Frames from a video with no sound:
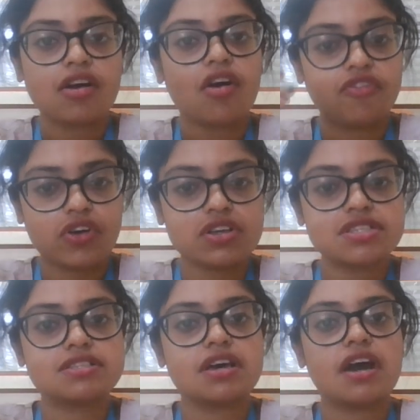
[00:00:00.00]
Of course,
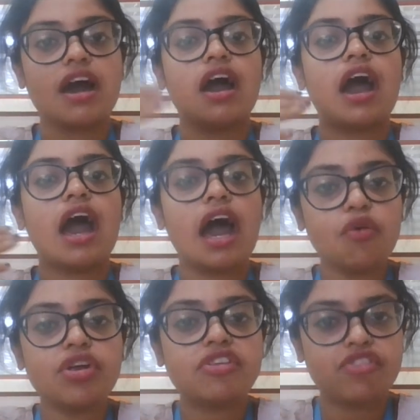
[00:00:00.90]
how
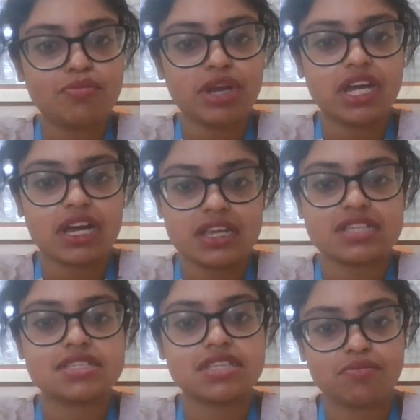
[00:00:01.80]
it will be done is
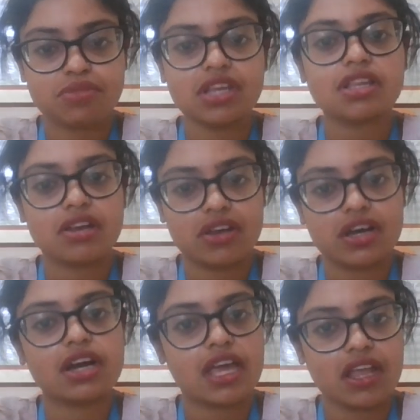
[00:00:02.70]
something that,
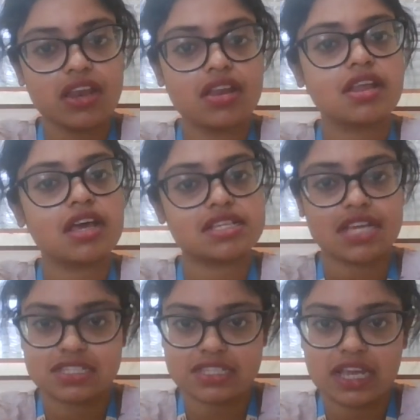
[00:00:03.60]
again, as I
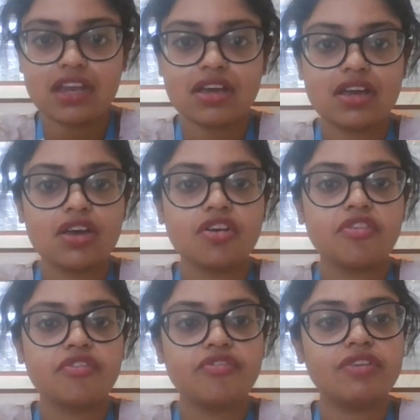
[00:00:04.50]
said,
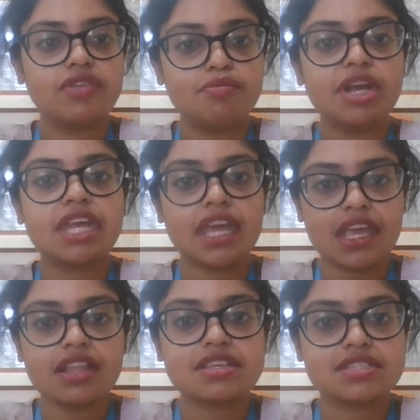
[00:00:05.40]
we will be
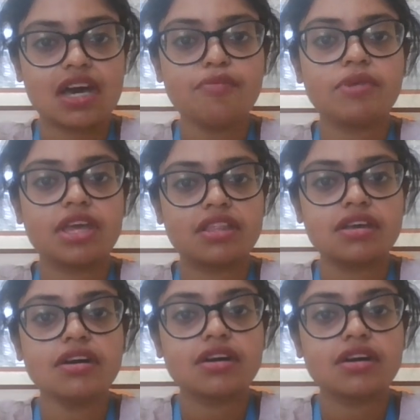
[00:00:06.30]
taking this up in the